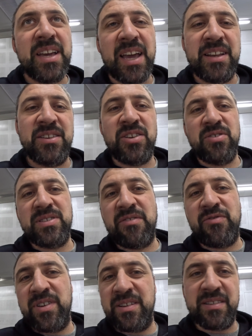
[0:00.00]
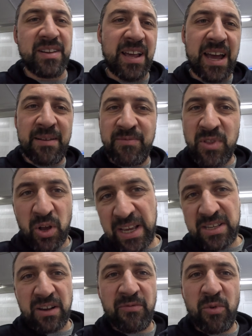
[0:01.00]
and use different
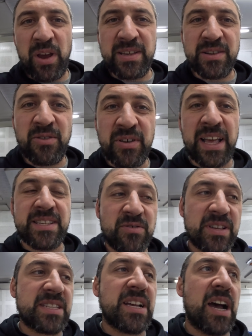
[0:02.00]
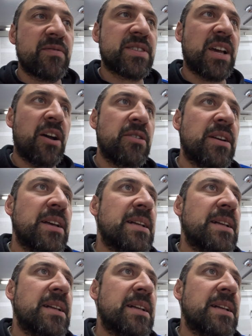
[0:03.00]
logging softwares and all that sort of stuff. So,